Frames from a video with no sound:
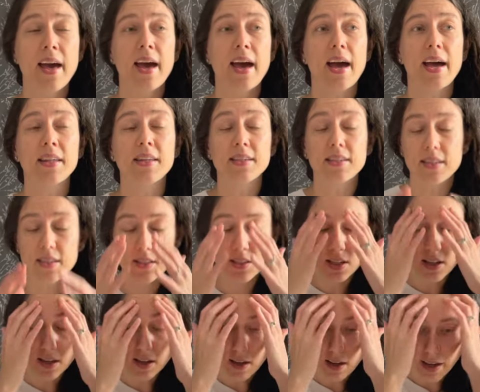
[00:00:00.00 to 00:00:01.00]
And I said
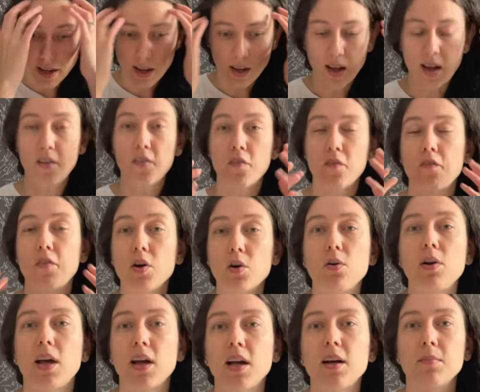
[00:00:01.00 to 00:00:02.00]
to her, like, I feel
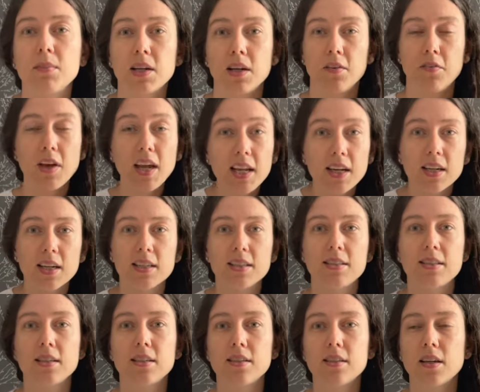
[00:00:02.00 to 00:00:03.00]
like I'm gonna faint, I
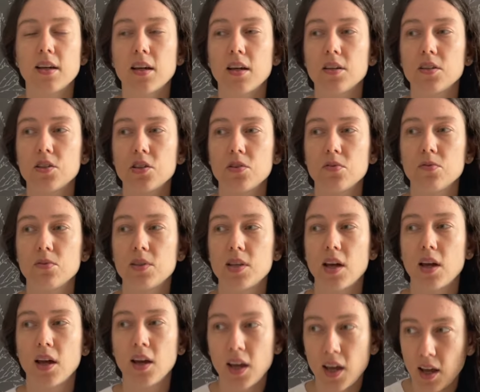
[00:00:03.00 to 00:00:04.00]
said to her, and she was
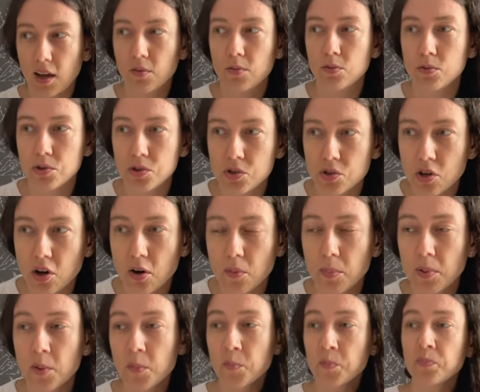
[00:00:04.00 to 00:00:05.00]
like, okay, well, stop.
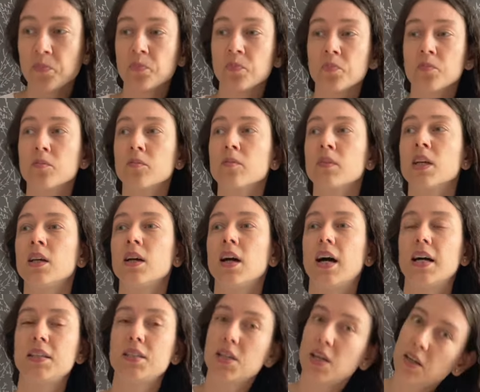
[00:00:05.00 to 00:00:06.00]

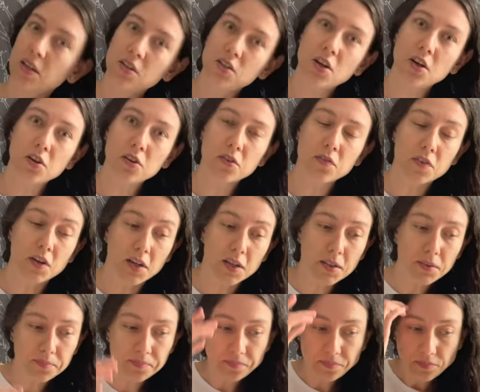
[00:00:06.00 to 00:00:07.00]
I turned
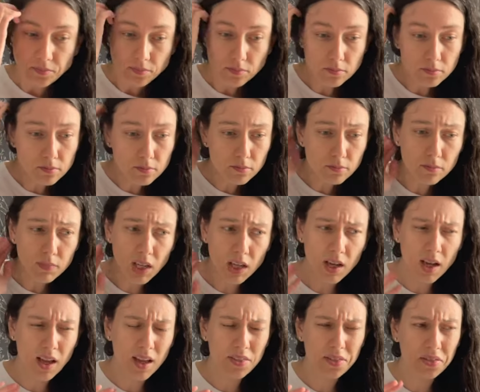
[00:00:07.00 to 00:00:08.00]
over,
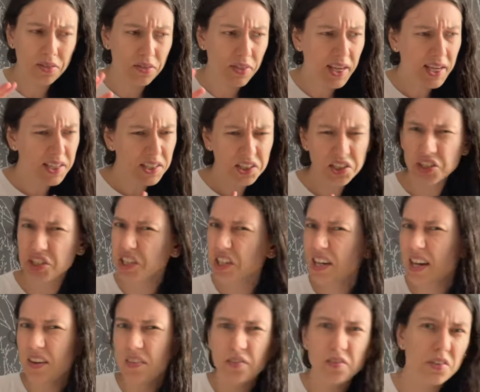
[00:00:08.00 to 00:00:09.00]
I think she
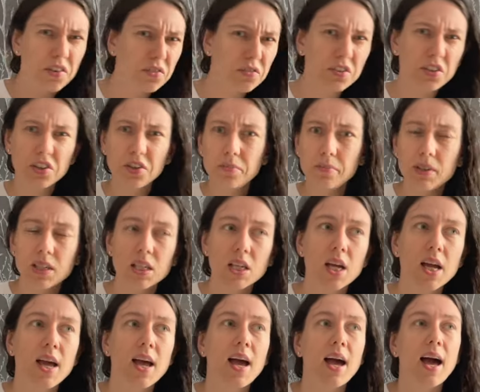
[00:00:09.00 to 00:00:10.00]
left the room
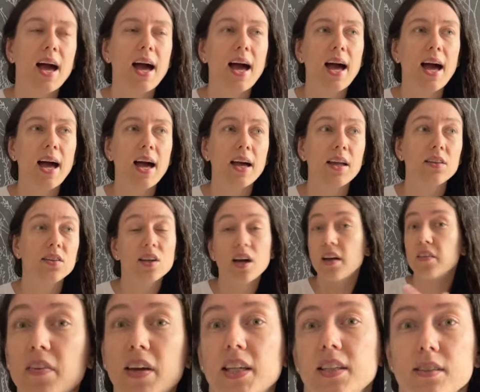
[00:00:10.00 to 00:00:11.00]
and I
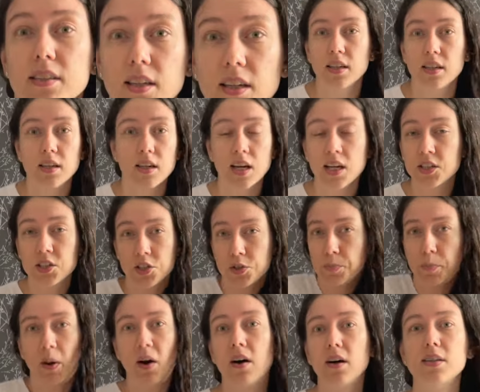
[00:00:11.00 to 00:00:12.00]
fainted. I
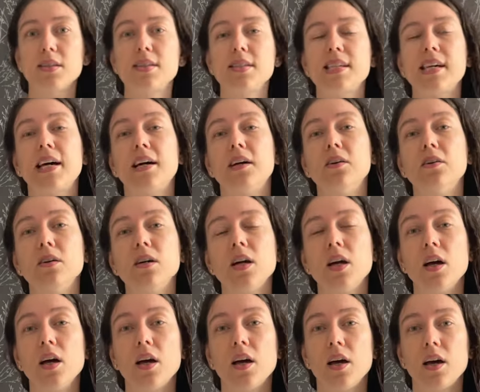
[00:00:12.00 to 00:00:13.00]
just passed out.
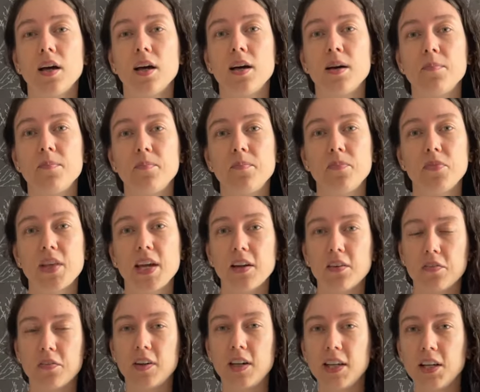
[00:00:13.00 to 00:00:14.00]

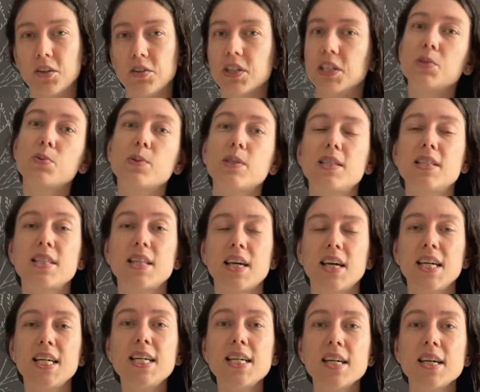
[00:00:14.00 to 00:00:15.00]
Thankfully, Chris was
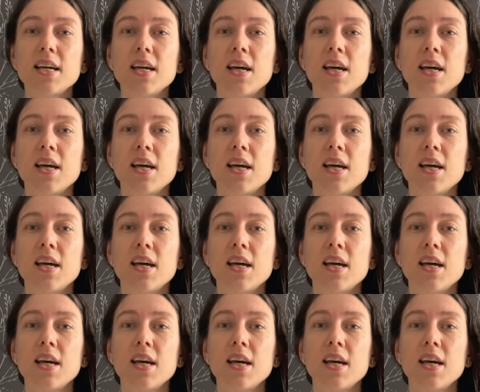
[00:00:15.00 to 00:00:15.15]
there.